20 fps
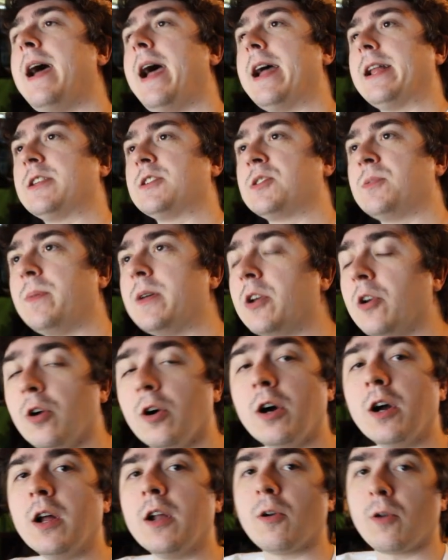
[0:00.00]
if this would be
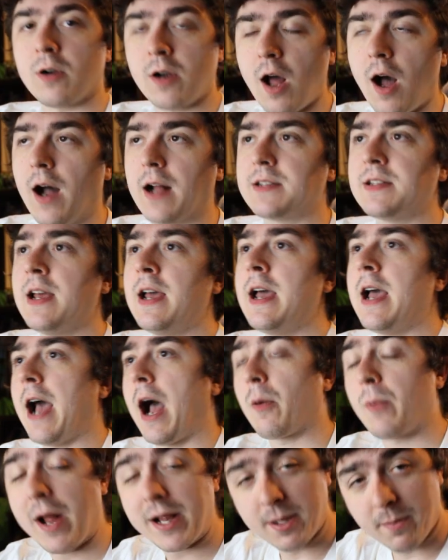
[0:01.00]
good or not.
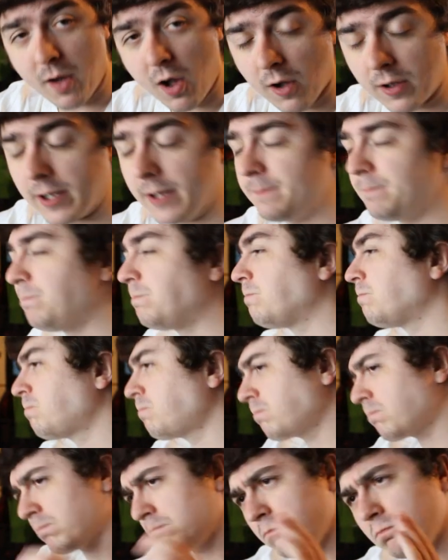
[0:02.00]
I read the manga.
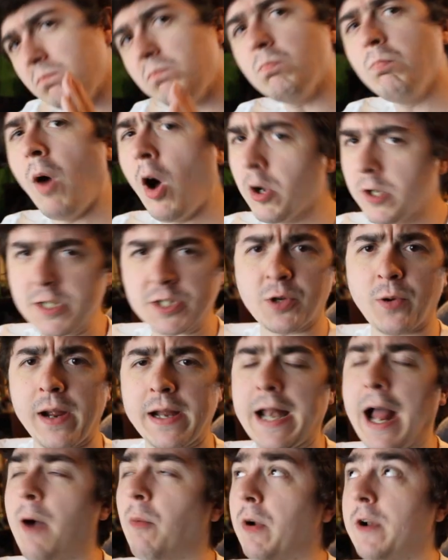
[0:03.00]
Manga is
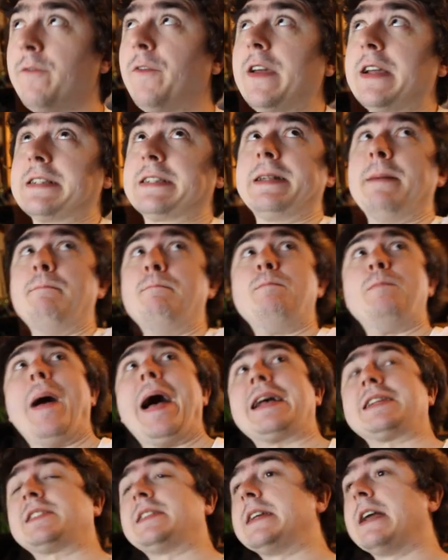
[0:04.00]
great. I wouldn't think it's the
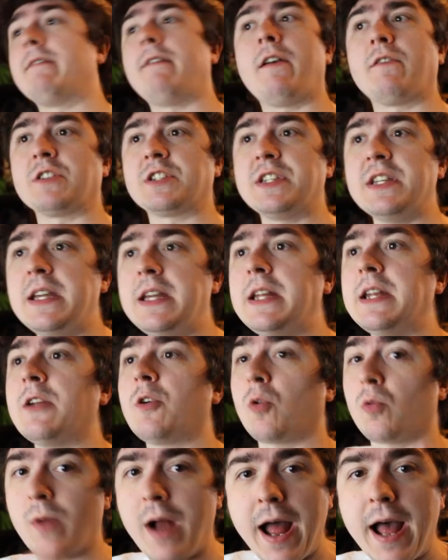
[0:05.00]
best thing I've ever seen
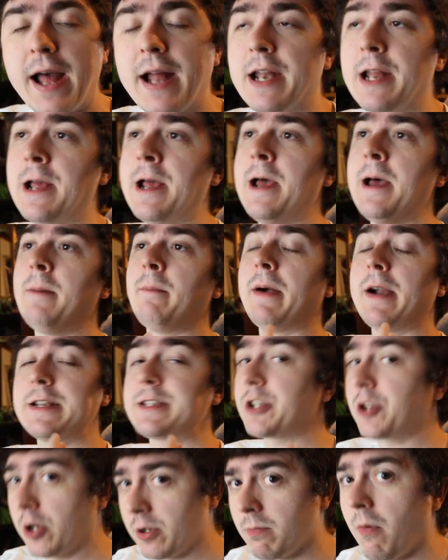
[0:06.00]
or read, but
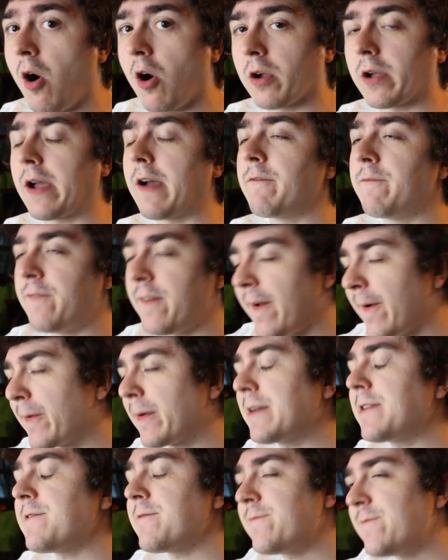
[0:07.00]
it's a good manga.
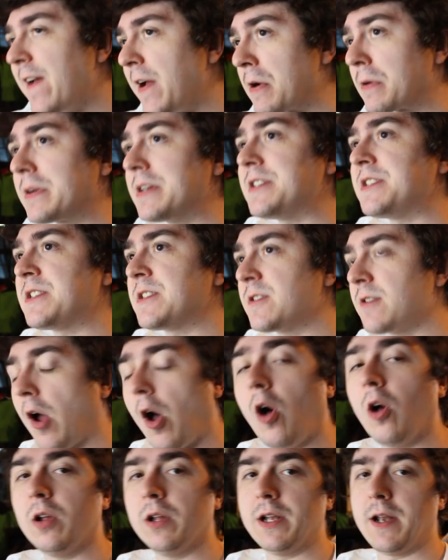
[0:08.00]
very, very
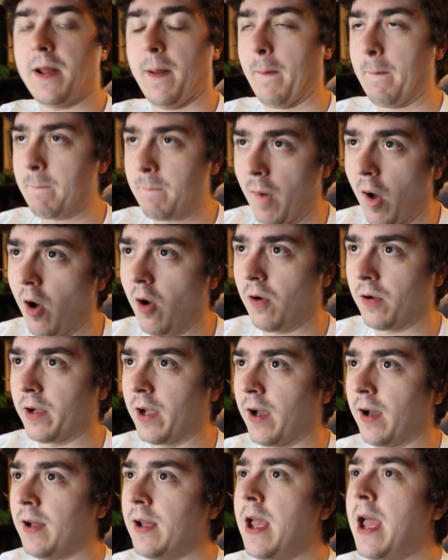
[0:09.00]
solid
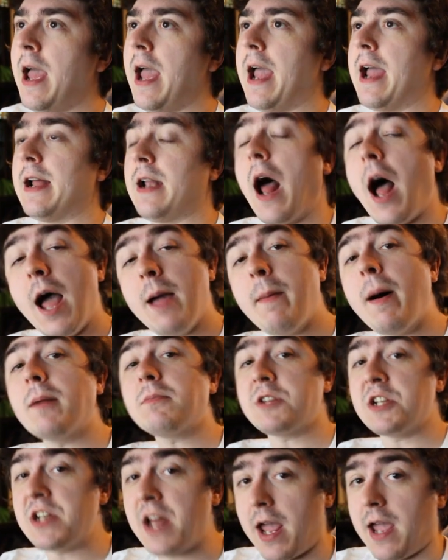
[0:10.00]
manga. And I'm up
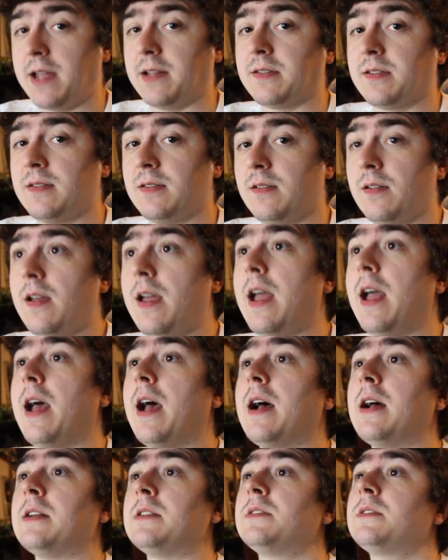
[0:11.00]
to date.
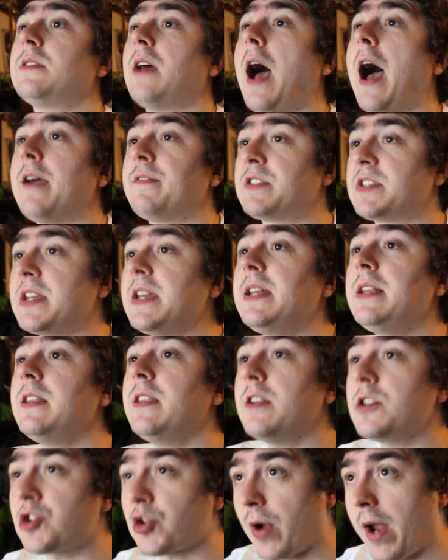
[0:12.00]
And I've seen
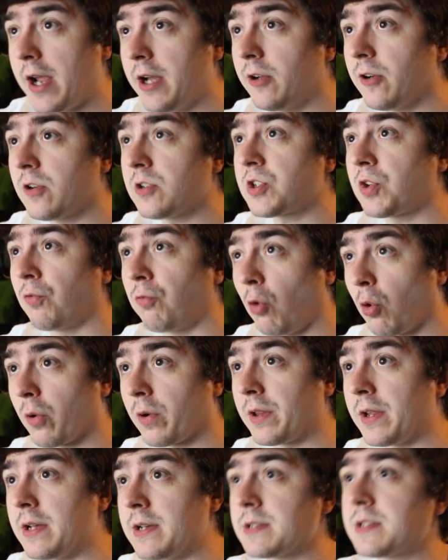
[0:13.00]
the trailers for
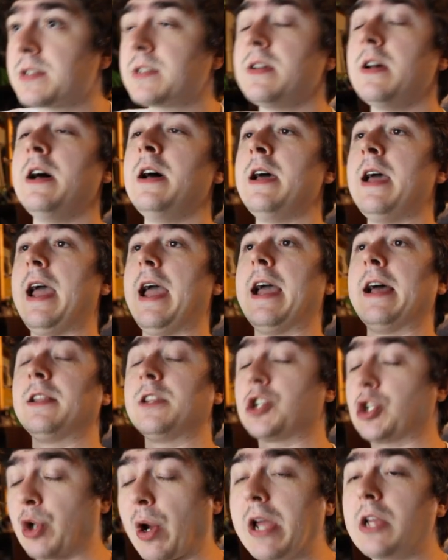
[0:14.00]
this, and
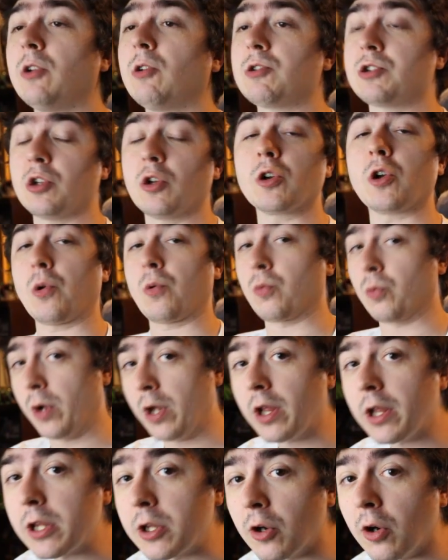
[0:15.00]
the trailers look
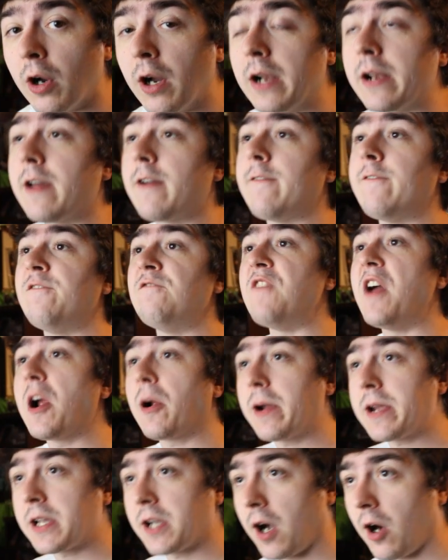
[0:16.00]
really good,
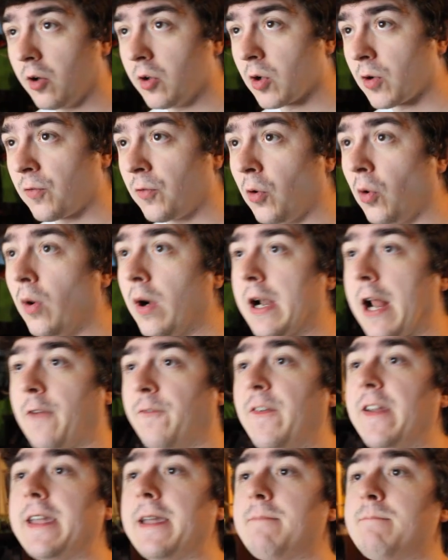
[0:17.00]
very colorful, and I
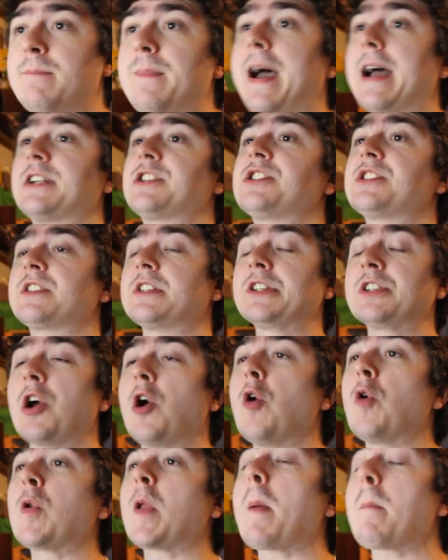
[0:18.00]
think it matches the
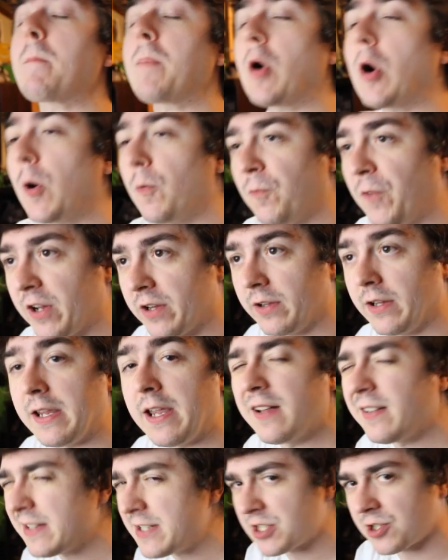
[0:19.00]
tone perfectly,
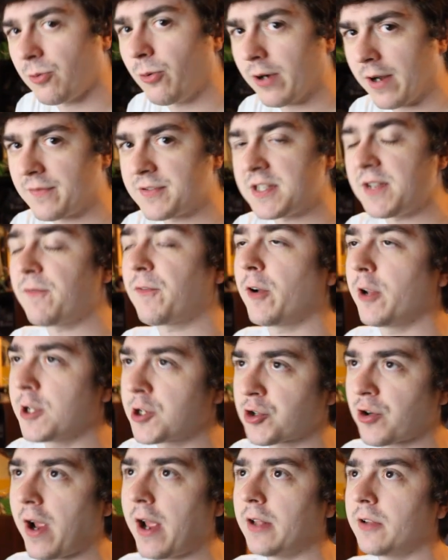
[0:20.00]
at least from what I've seen from the
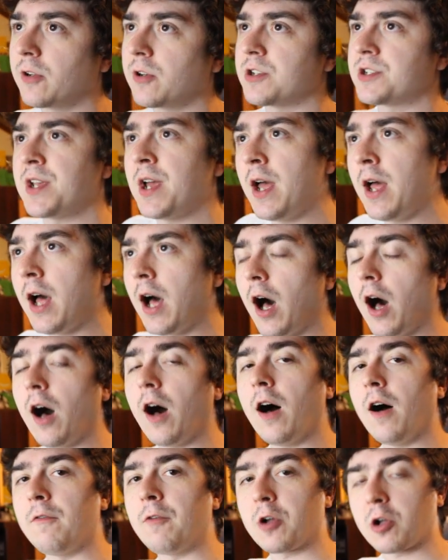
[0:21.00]
trailers,
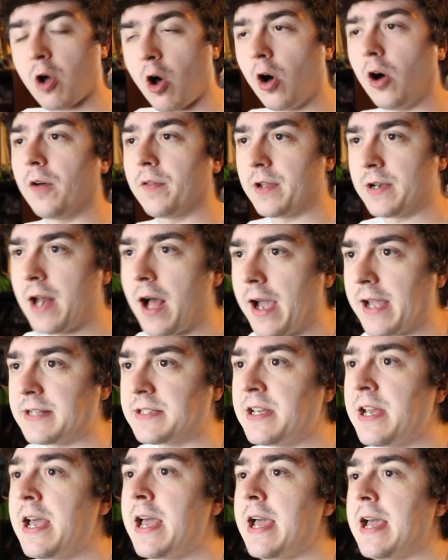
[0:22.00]
of Call of the
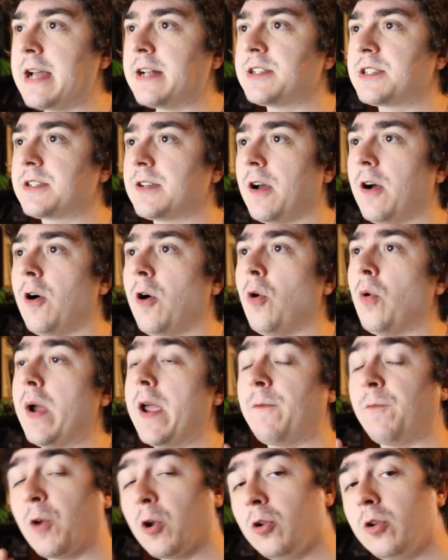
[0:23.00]
Night. And so,
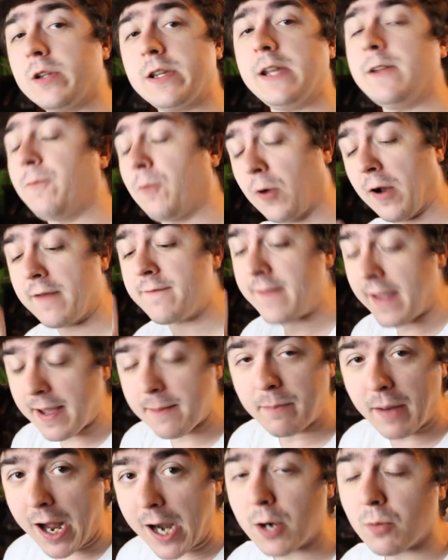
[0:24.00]
if you're looking for a
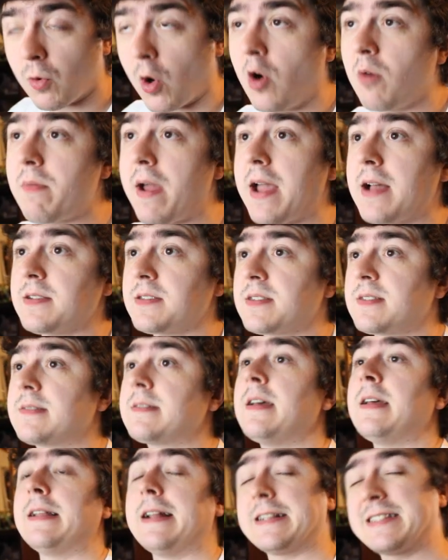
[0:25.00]
vampire romance
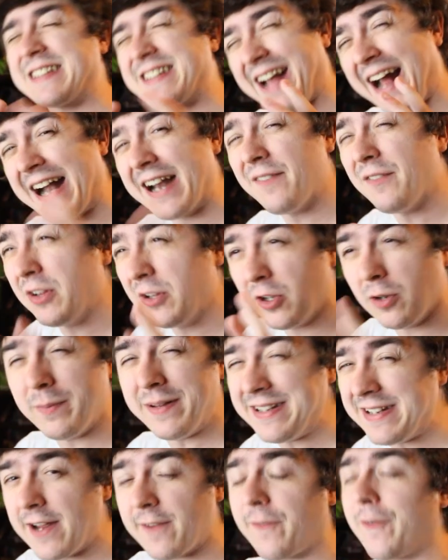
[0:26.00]
that's kind of a little
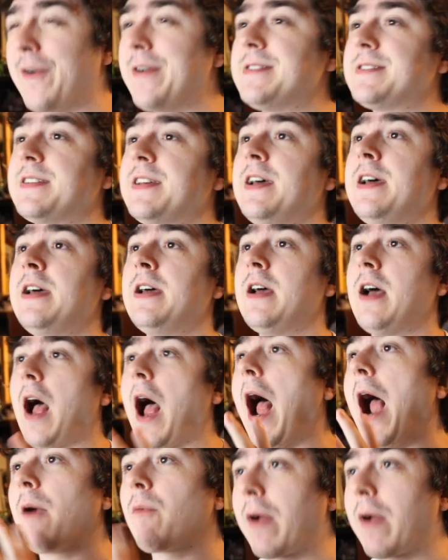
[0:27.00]
bit different, I